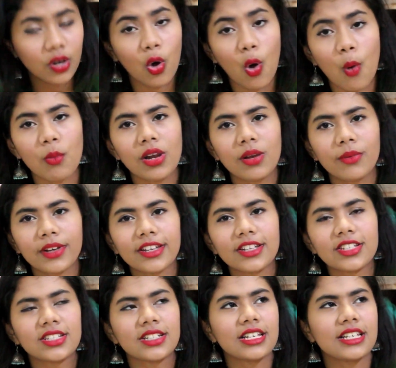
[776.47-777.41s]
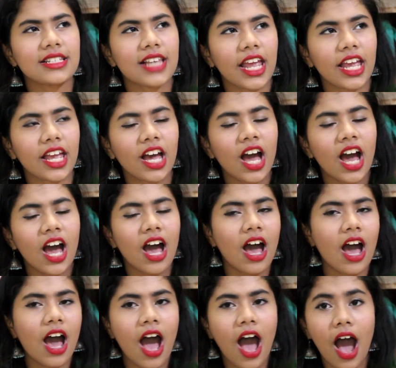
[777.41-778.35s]
Komal because she's like
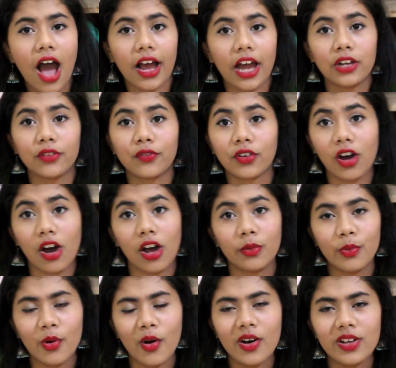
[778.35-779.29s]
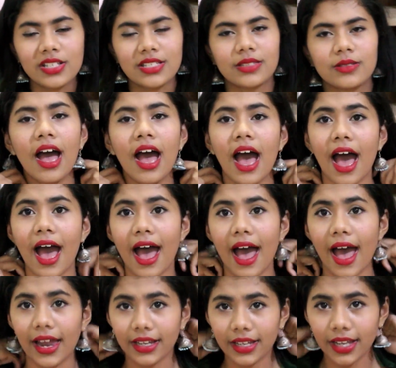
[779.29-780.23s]
kind of a girl boss,
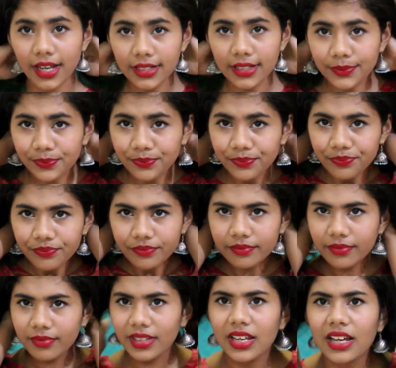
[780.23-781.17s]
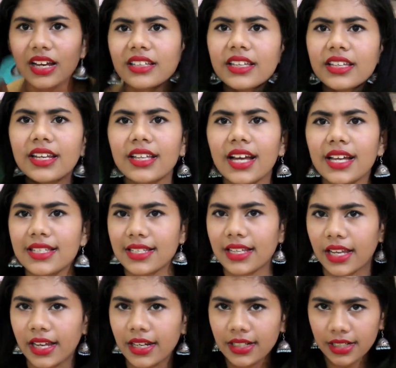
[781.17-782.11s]
and yeah, I think that's
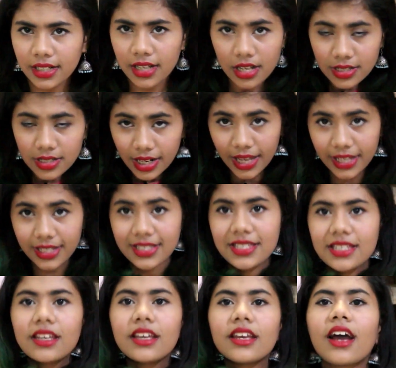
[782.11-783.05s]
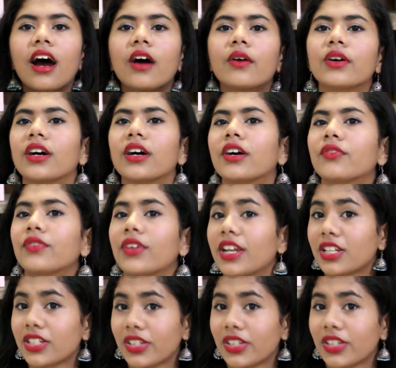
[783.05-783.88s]
it. So let's see how her finished